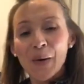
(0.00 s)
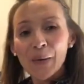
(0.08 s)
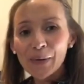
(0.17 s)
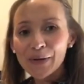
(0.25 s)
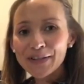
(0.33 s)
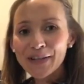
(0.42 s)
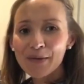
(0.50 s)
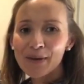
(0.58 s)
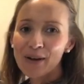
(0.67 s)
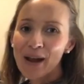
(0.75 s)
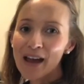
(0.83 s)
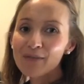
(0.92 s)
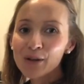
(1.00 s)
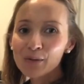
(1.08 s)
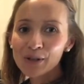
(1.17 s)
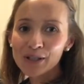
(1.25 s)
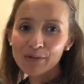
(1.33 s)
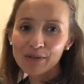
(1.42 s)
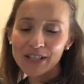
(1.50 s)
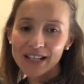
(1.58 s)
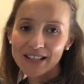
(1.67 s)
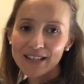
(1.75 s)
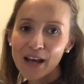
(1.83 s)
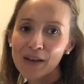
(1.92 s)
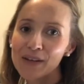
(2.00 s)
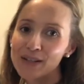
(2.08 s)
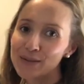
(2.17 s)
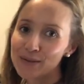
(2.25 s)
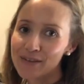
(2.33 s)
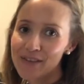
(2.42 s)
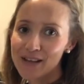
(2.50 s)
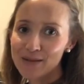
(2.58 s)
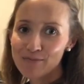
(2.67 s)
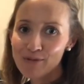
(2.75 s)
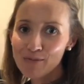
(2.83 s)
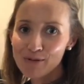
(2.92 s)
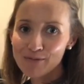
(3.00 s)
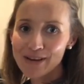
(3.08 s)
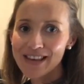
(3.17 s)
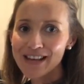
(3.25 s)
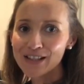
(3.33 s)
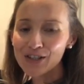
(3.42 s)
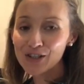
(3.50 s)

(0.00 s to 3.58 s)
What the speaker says: Also, when you have your washing machine serviced, or if there's a problem with it,